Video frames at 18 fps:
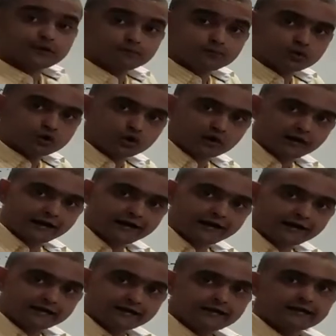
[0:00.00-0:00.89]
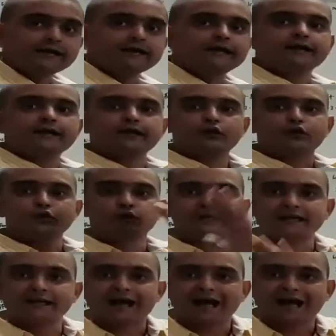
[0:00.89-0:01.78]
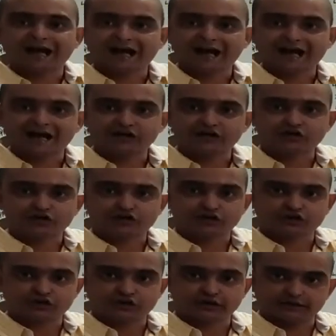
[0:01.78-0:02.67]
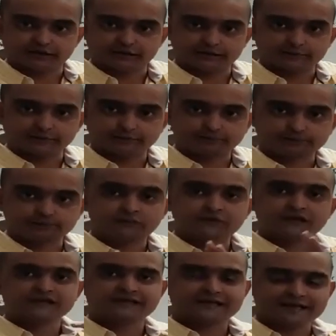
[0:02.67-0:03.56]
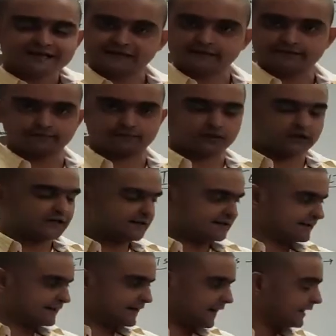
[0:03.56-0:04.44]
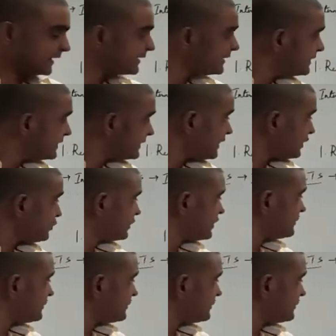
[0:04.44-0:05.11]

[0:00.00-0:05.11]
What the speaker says: the booklet into the answer sheet. It's as simple as that. Now